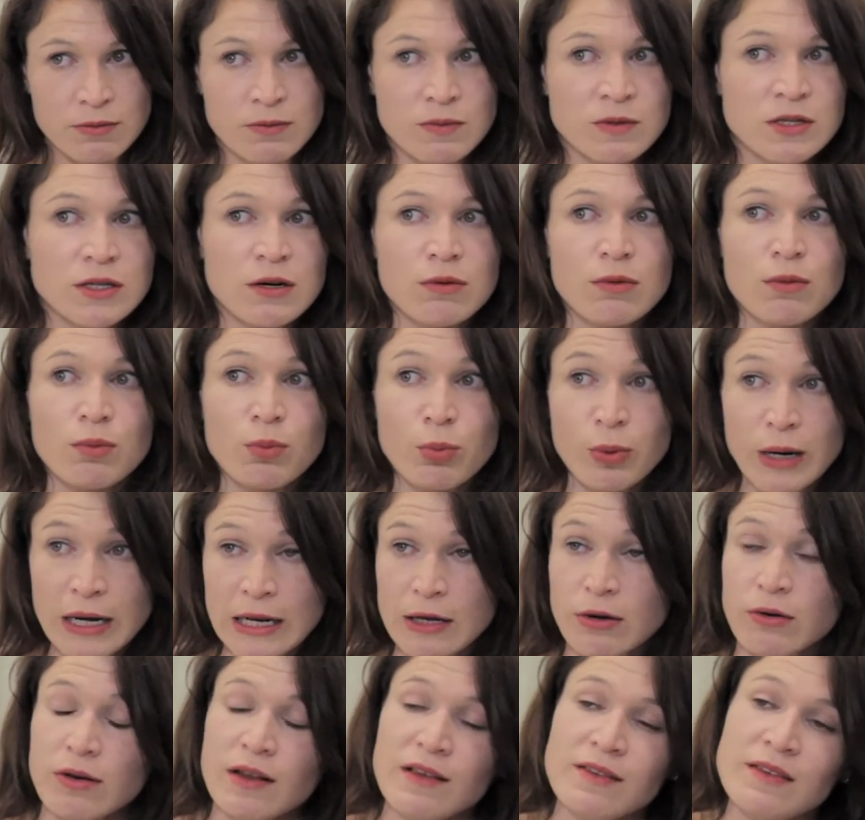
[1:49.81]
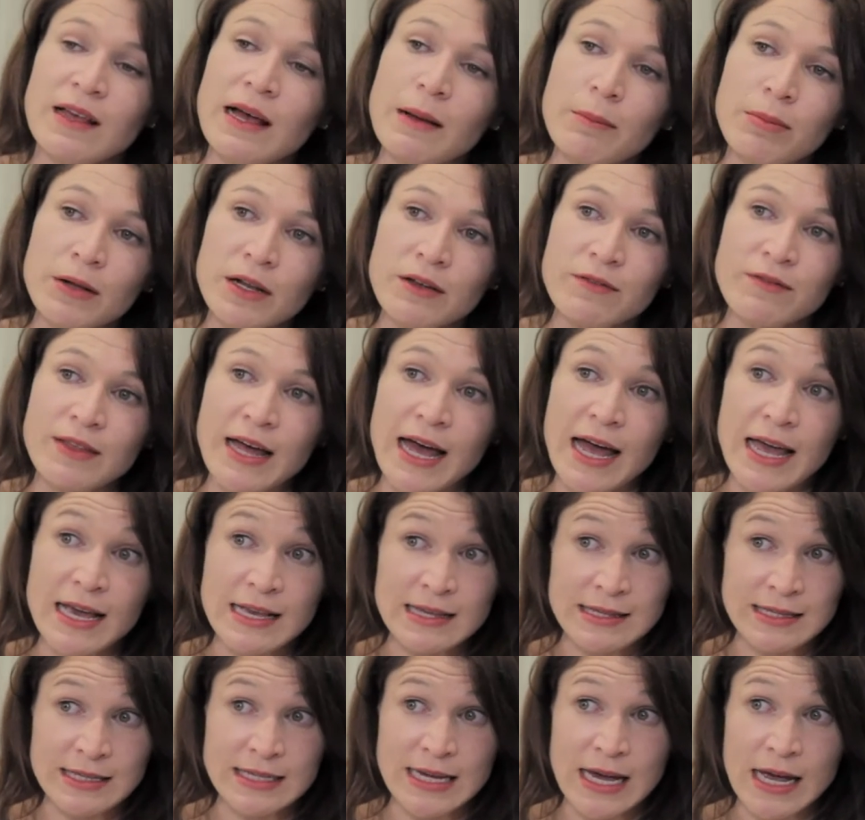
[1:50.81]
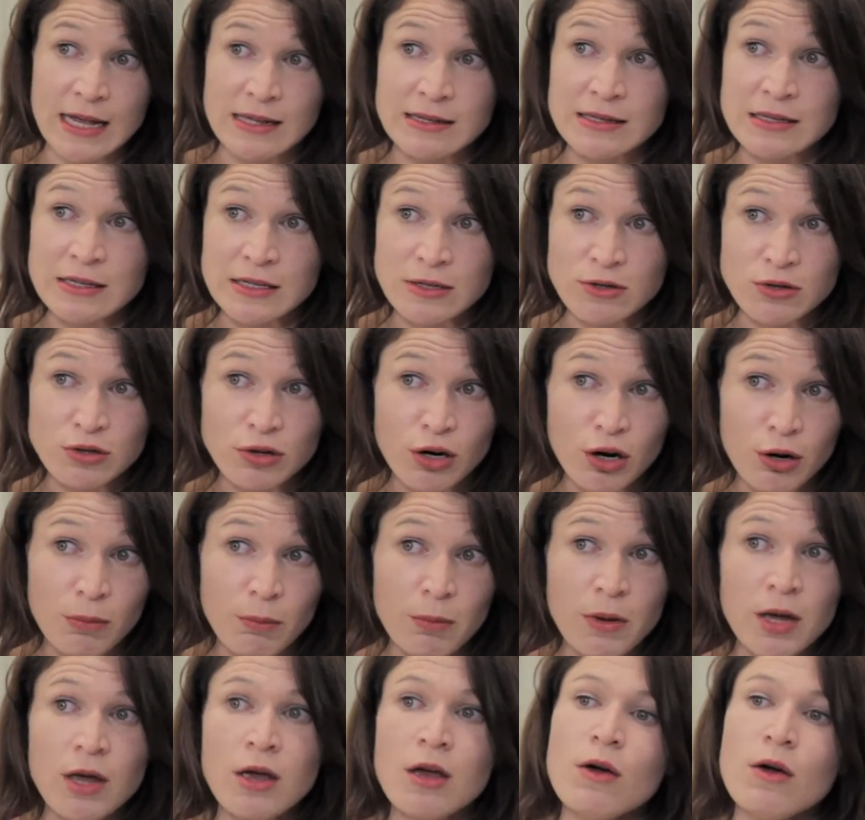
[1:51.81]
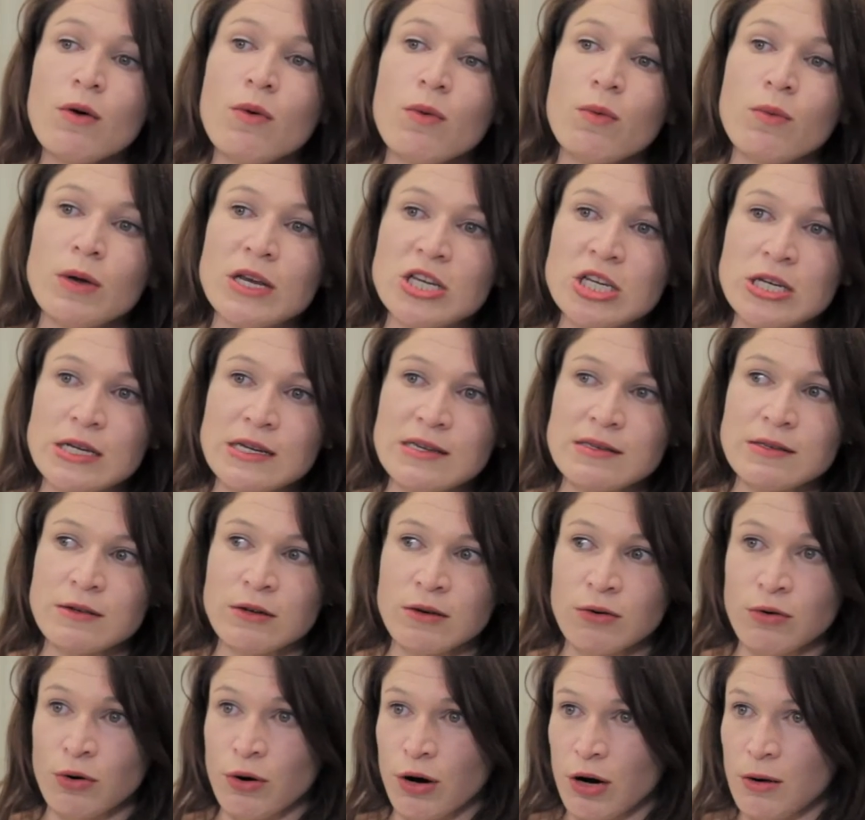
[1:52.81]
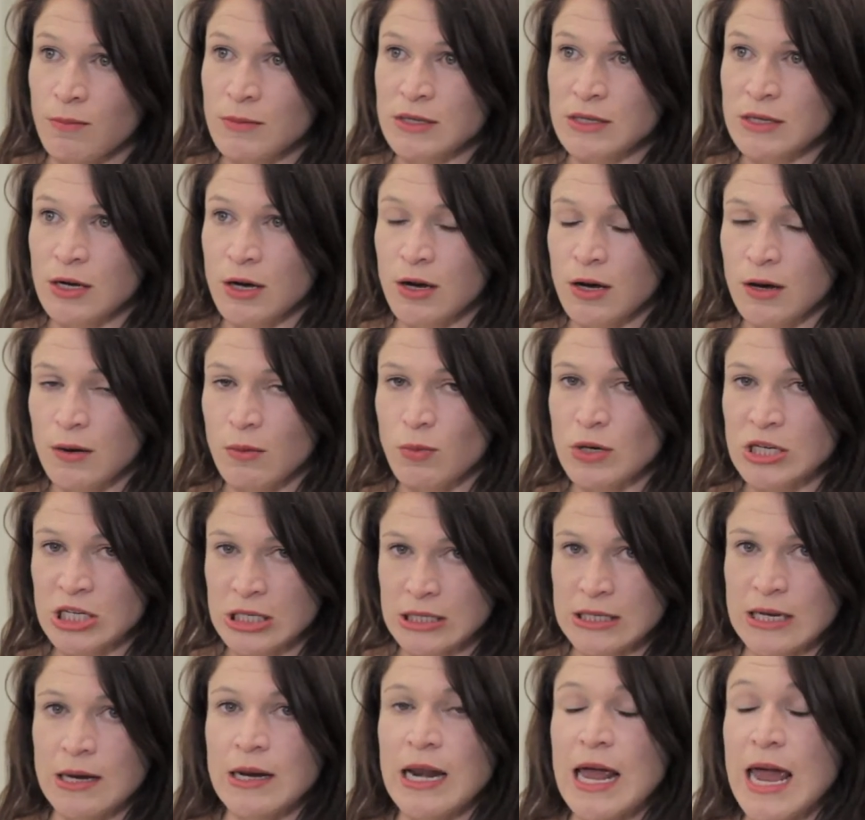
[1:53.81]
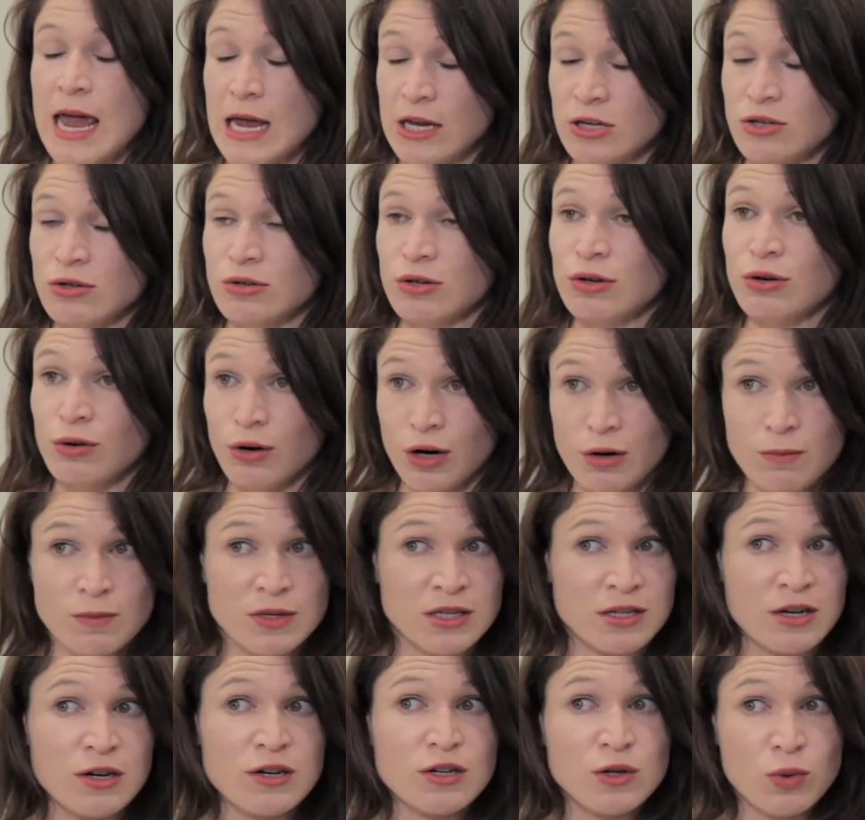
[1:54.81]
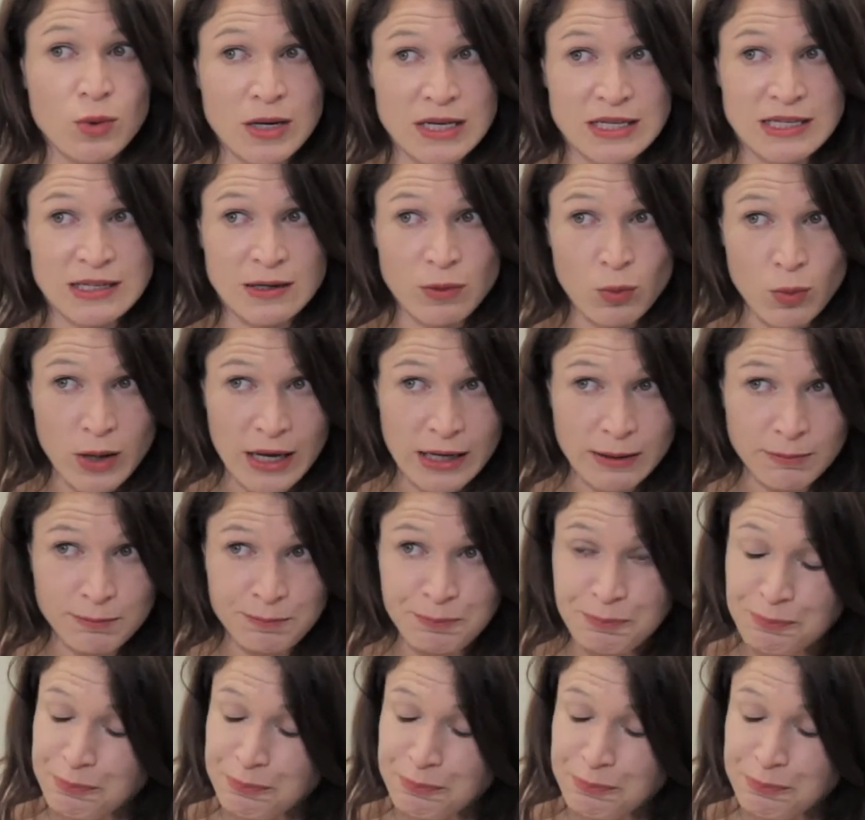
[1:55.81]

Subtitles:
So a really good example of that is Down syndrome, which is an extra chromosome 21.